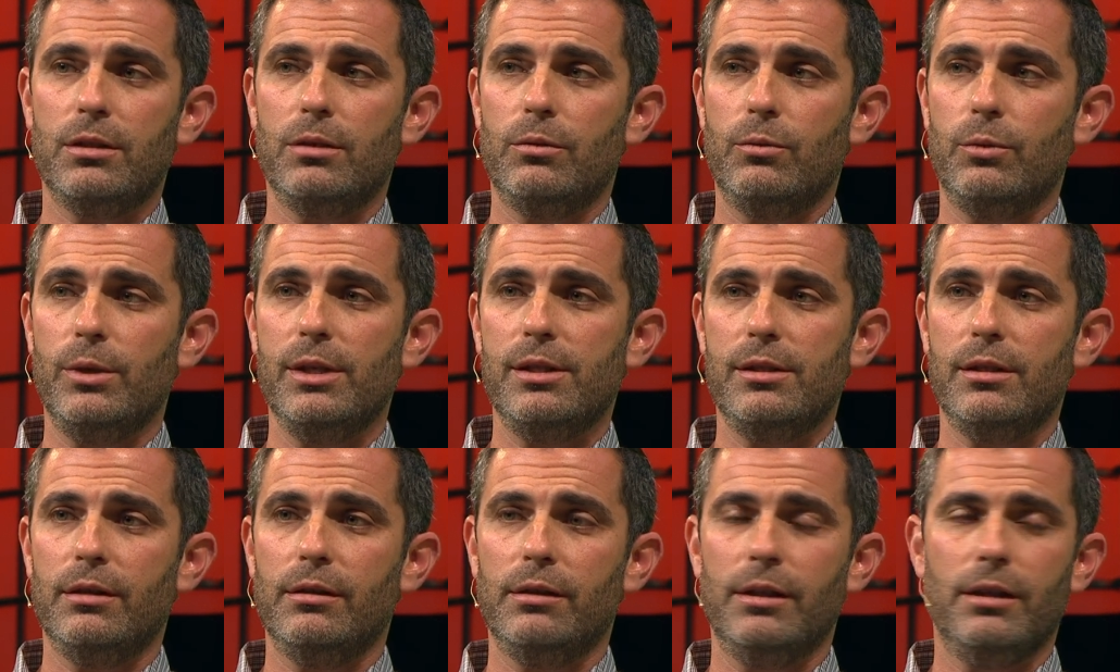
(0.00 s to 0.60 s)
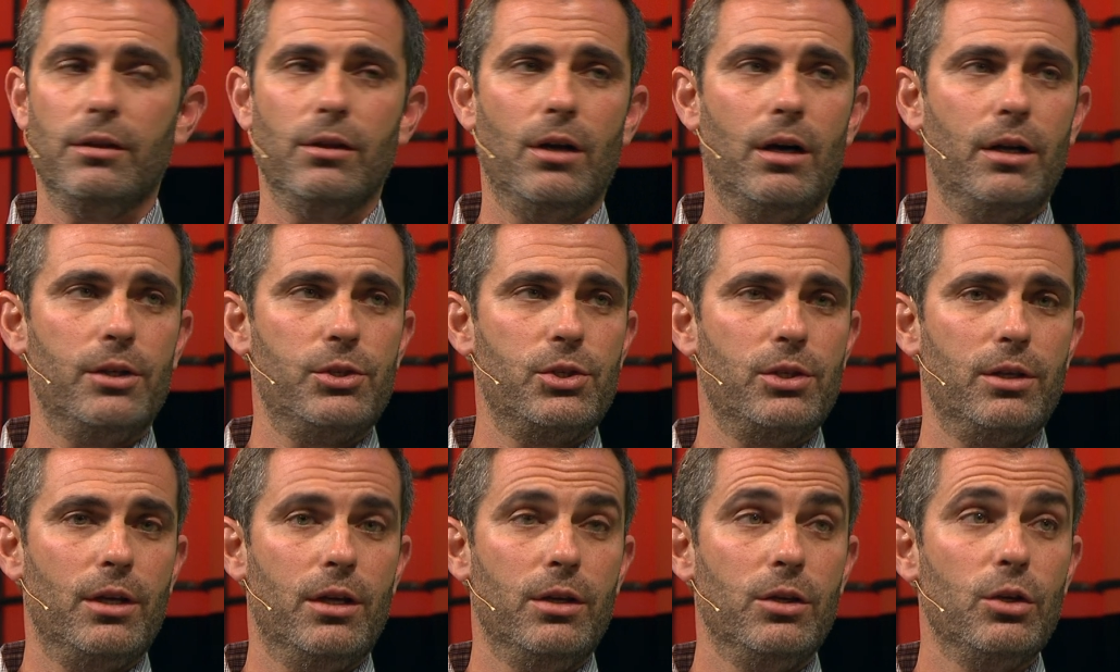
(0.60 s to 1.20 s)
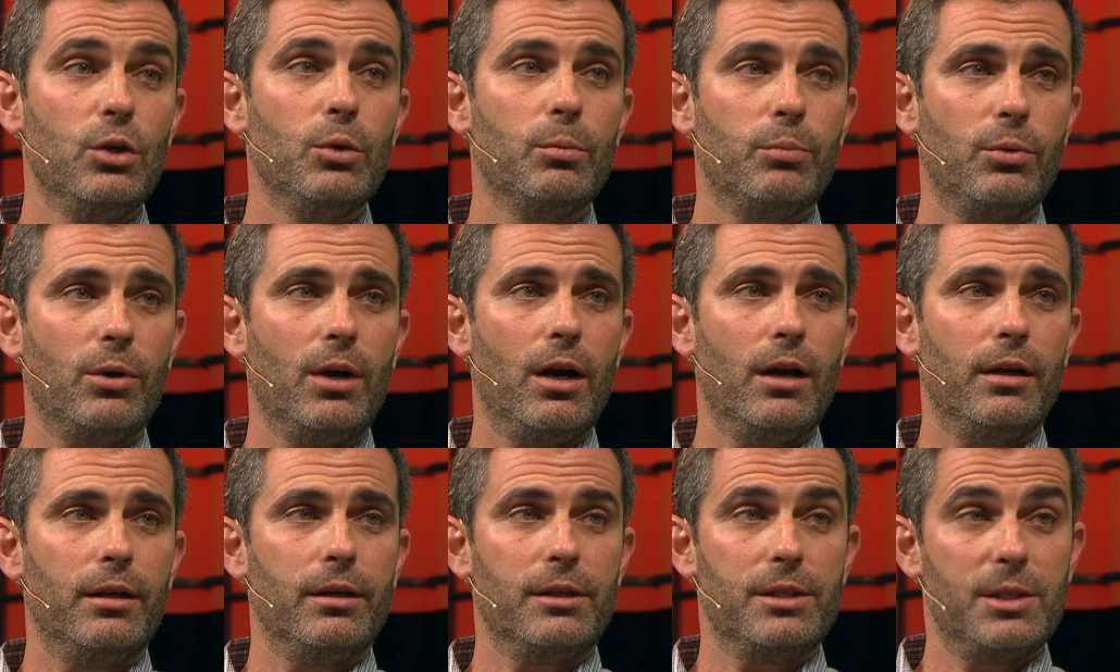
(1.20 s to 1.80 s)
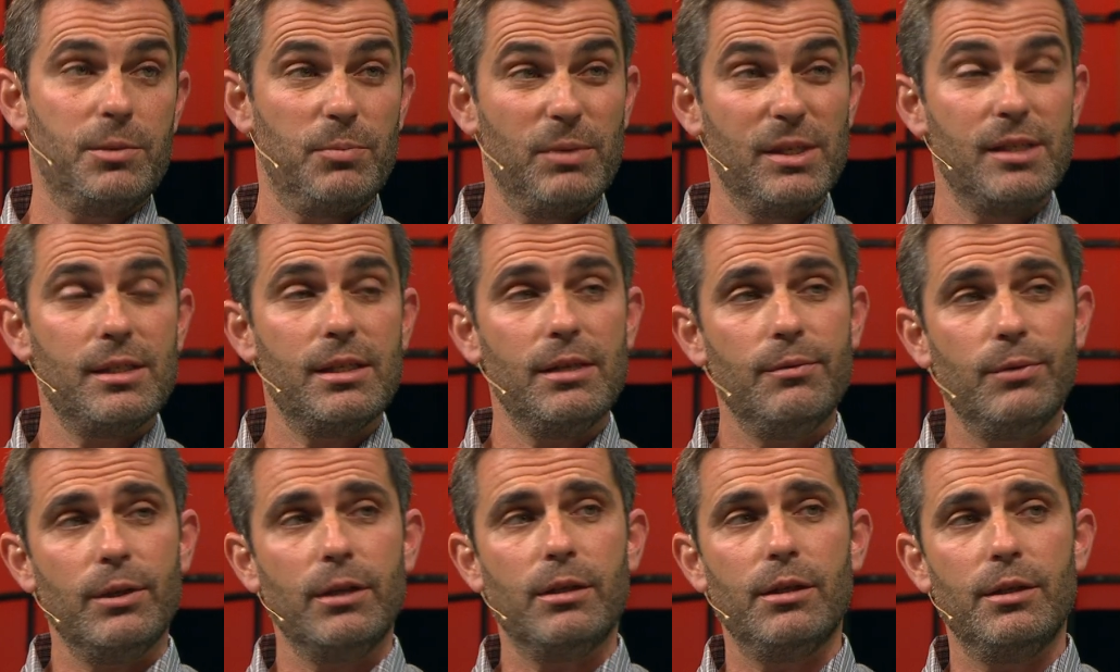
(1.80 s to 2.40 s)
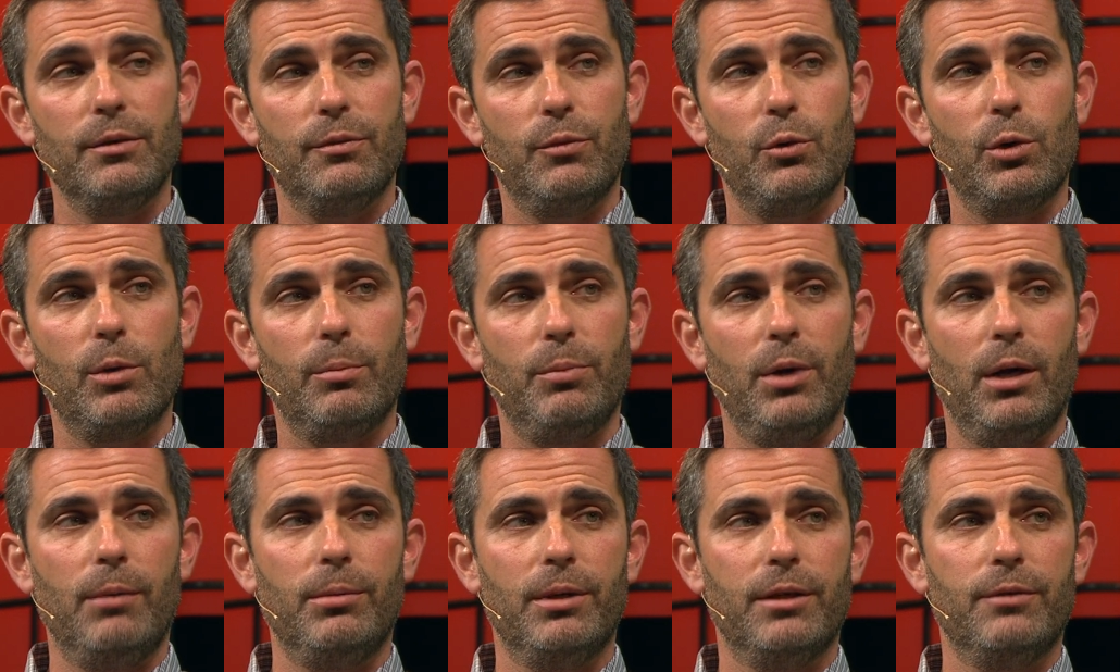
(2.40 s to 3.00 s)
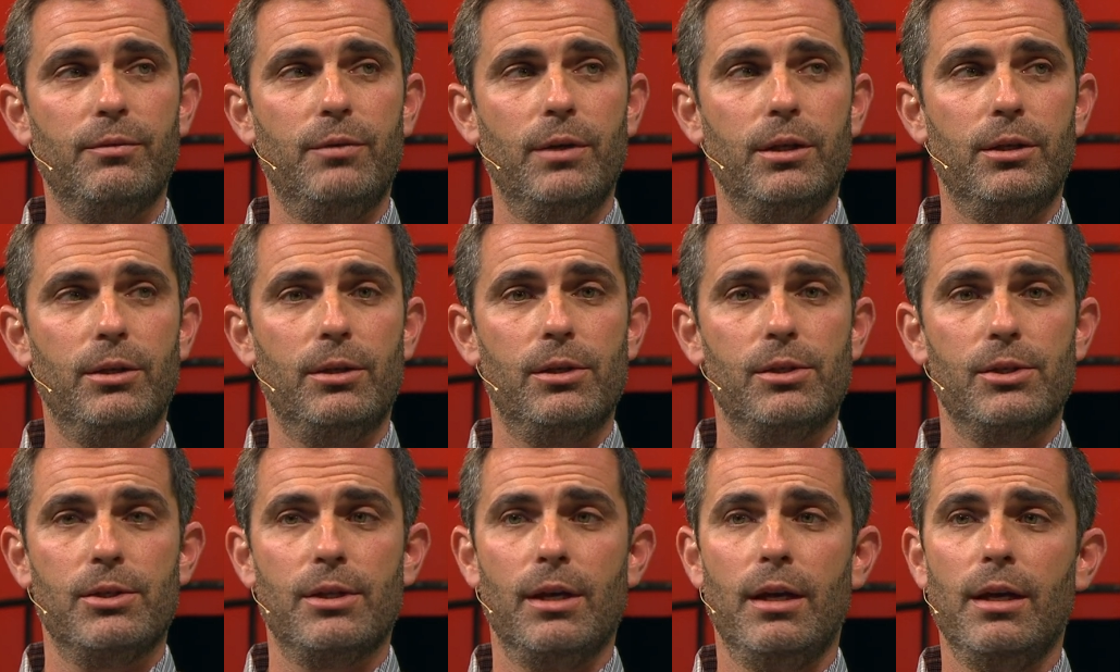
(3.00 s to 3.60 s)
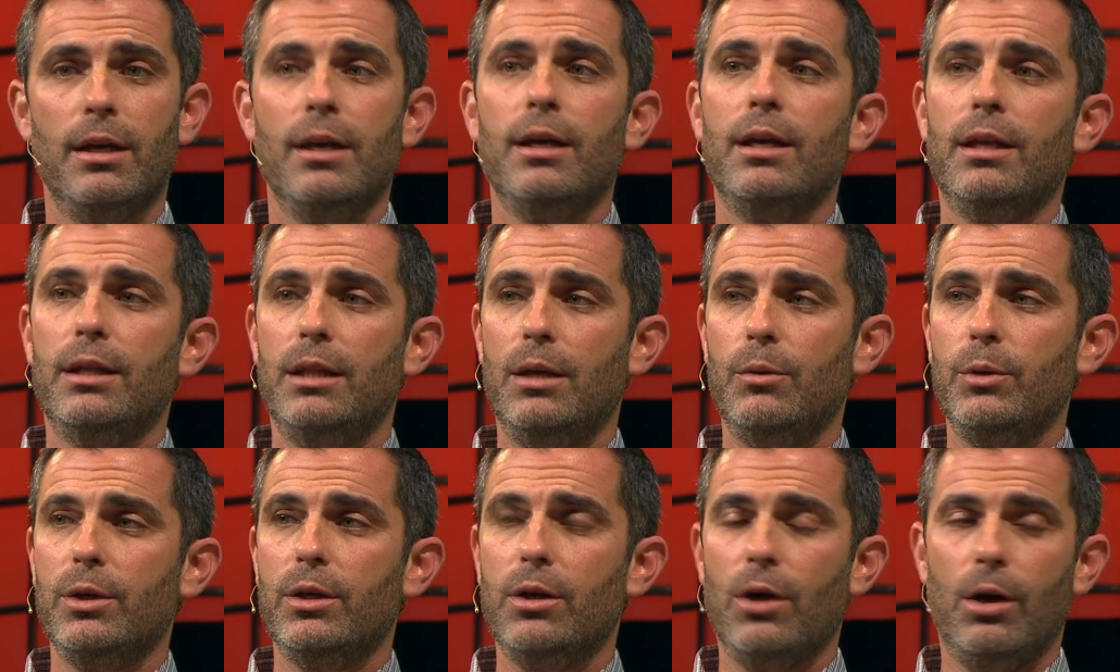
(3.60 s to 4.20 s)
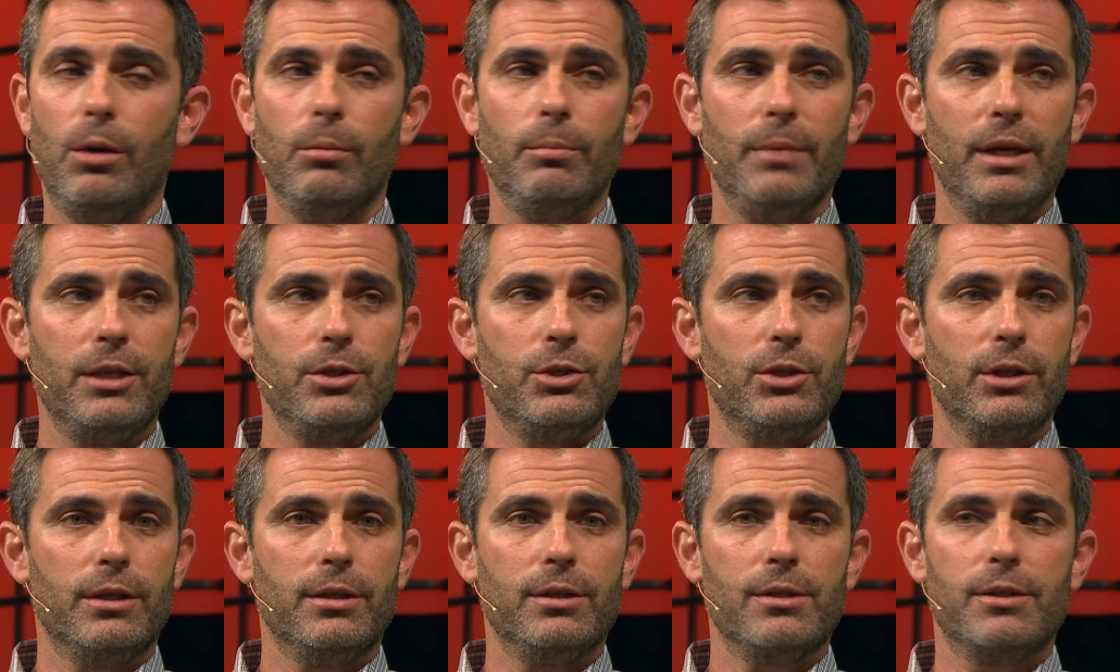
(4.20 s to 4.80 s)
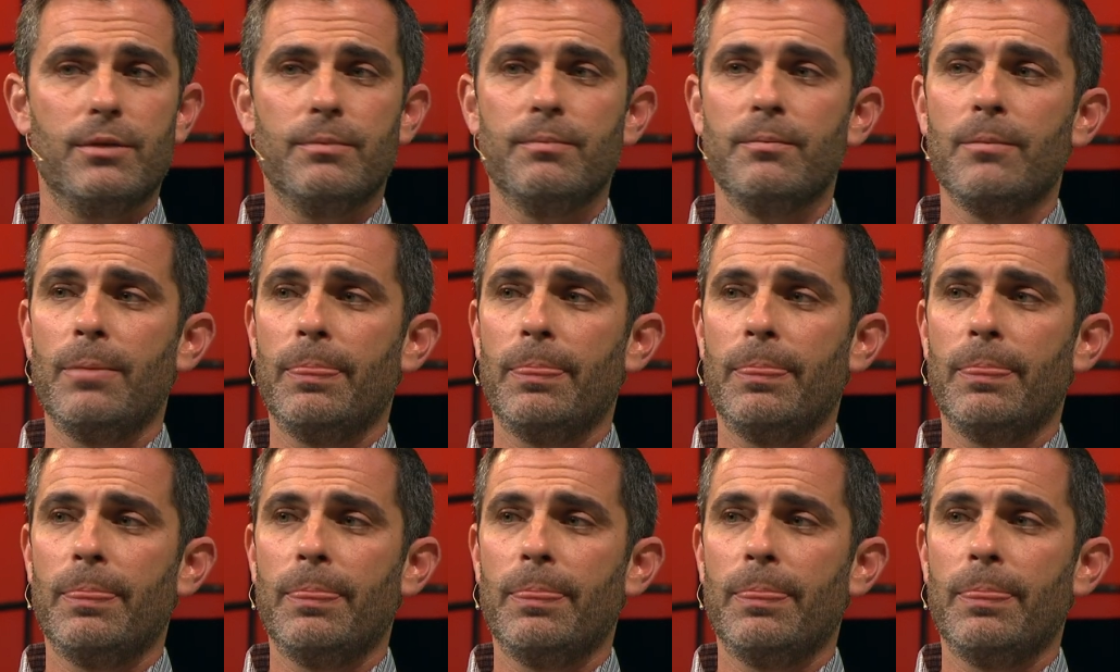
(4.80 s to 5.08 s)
recently launched a new product specifically for public figures that we call Mentions.